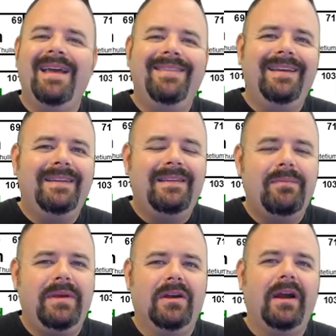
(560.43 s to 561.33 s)
This is the
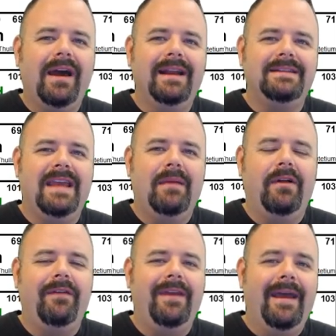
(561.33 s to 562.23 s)
periodic
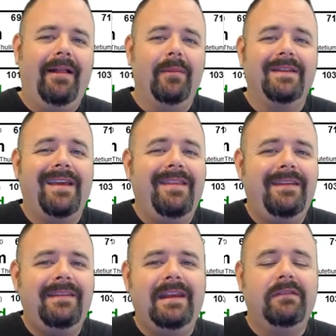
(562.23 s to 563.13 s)
table of the elements. And
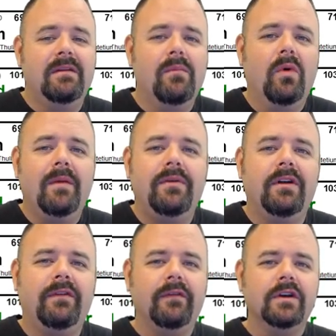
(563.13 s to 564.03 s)
this is an even more
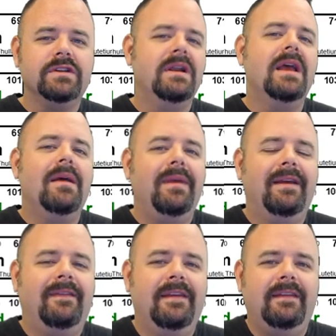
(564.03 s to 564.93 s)
beautiful version
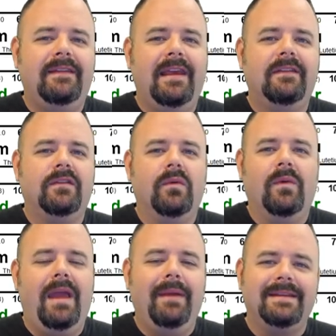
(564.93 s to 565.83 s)
because this is a
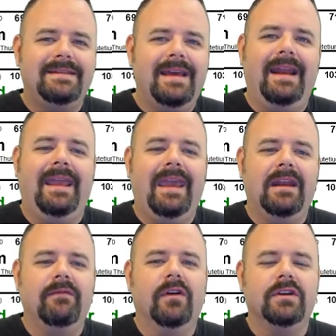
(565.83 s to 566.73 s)
ceramics
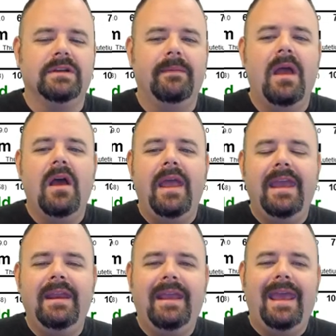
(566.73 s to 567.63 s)
dedicated version,
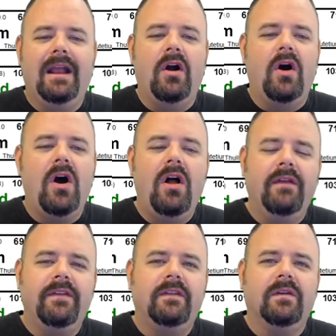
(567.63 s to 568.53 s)
indicating all
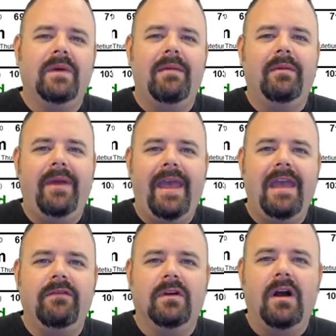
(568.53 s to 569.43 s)
of the ceramic
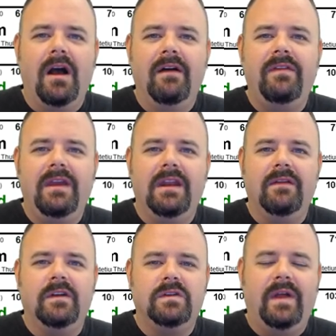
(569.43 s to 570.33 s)
behavior of the
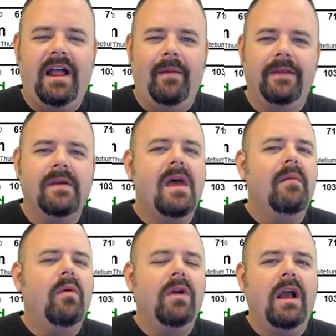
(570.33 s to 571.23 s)
individual elements.
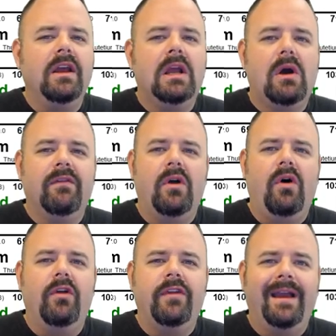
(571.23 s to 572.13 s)
But we're not going to go over the
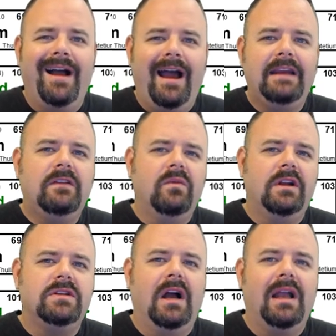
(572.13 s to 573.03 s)
whole thing. I just want
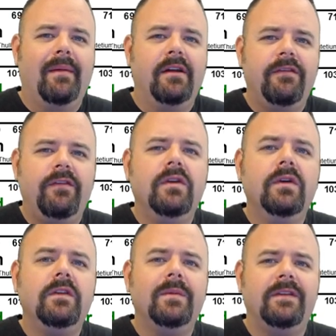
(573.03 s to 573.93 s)
to talk about a
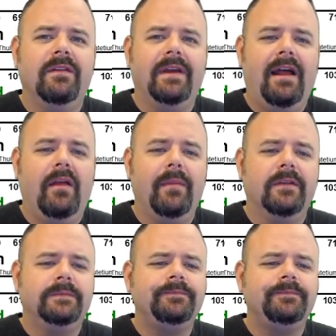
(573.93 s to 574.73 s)
few specific elements.